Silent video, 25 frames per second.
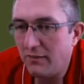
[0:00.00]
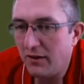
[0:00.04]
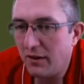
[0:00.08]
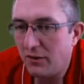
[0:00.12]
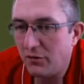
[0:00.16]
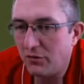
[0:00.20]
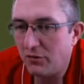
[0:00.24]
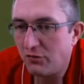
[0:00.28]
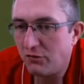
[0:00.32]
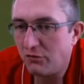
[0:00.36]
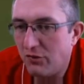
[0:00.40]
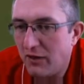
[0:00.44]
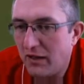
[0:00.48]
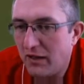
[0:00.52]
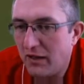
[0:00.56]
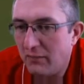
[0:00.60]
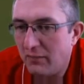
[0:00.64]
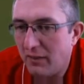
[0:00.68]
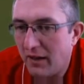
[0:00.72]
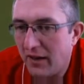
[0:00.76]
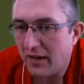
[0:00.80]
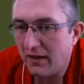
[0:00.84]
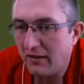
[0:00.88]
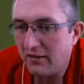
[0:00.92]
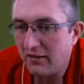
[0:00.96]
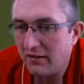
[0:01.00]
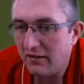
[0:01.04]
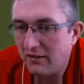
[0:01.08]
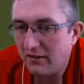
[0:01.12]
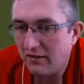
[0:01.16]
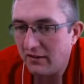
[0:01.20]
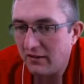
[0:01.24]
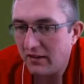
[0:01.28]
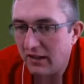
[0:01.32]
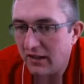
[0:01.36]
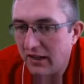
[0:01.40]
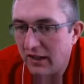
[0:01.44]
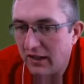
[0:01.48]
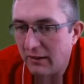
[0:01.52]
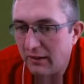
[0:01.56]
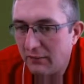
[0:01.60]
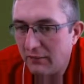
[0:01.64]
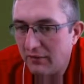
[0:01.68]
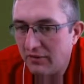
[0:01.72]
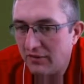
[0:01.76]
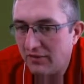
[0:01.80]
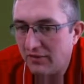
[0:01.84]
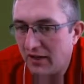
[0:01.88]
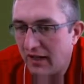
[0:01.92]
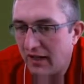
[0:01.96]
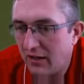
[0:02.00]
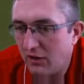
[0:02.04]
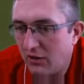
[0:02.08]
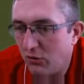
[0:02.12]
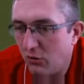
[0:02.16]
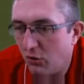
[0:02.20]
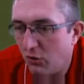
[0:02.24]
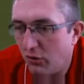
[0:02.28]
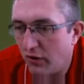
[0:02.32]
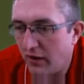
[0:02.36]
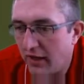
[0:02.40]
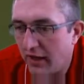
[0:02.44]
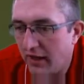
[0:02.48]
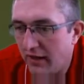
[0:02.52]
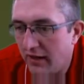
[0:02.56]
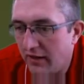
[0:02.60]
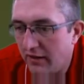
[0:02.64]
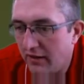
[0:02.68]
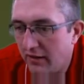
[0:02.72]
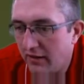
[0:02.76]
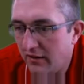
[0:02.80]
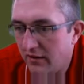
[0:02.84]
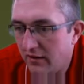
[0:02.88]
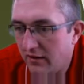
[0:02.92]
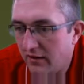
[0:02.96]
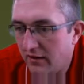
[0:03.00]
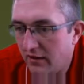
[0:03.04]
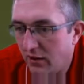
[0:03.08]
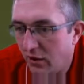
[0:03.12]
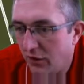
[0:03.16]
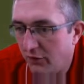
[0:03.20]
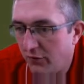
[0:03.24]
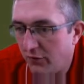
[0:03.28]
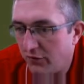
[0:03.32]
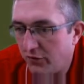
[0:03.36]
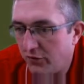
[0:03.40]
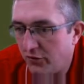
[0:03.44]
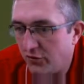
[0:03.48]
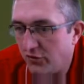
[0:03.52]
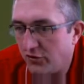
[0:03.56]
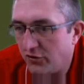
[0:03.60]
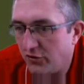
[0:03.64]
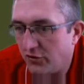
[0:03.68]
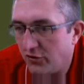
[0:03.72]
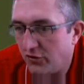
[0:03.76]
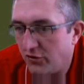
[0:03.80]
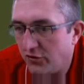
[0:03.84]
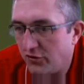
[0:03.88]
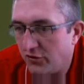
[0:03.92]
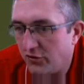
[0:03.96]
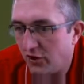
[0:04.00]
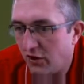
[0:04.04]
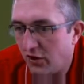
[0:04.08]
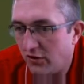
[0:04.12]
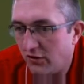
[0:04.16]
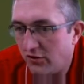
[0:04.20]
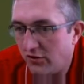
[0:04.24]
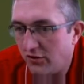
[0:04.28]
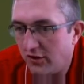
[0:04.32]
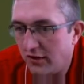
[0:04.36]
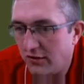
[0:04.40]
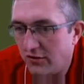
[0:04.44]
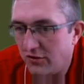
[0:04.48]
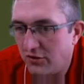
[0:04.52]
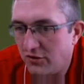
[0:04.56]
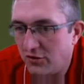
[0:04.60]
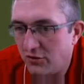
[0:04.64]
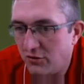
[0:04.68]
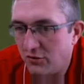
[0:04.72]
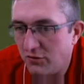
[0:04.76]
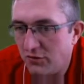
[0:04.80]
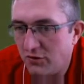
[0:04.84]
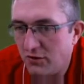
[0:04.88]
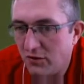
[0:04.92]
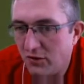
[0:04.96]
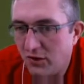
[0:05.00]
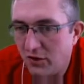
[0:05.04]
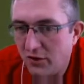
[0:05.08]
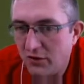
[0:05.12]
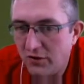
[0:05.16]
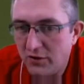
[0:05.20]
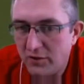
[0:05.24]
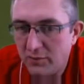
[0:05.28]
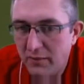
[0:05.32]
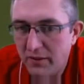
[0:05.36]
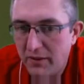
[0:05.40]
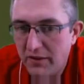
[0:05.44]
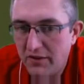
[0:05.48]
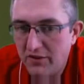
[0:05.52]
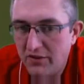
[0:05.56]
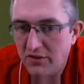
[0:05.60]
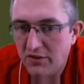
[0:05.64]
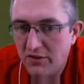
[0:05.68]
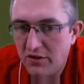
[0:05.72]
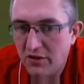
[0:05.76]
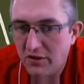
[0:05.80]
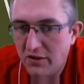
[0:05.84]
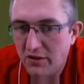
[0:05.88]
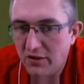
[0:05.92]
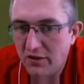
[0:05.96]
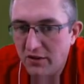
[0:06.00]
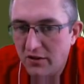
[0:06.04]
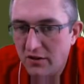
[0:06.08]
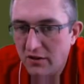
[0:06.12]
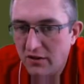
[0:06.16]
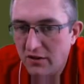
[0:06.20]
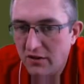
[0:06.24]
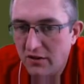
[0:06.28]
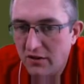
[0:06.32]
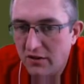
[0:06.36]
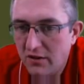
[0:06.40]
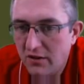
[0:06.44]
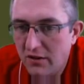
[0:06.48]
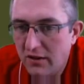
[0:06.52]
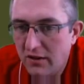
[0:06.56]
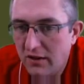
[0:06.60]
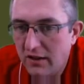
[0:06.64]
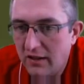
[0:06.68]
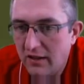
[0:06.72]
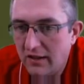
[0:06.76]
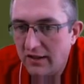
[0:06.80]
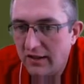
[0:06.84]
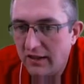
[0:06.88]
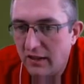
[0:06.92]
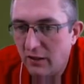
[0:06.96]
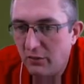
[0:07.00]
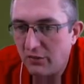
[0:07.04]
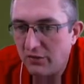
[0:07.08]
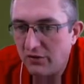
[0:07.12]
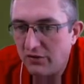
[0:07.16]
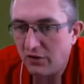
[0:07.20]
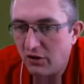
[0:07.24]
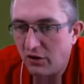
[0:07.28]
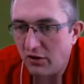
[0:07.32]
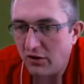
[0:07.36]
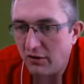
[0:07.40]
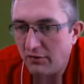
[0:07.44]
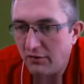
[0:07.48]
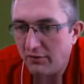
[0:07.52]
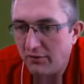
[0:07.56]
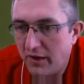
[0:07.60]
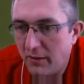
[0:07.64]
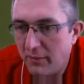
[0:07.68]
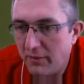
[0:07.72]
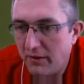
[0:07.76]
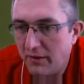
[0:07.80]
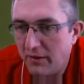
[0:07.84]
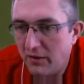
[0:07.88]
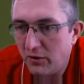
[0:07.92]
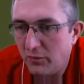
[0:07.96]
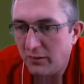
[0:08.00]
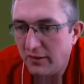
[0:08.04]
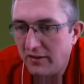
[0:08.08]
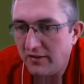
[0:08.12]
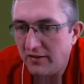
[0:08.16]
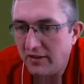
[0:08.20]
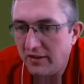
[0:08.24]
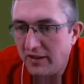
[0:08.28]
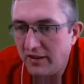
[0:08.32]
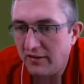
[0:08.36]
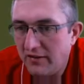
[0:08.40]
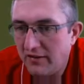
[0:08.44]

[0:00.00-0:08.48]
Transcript: That was really bad. A slack goal there off of such a good start. So here's Chewton on the pitch, and now we're starting to flap a little bit here.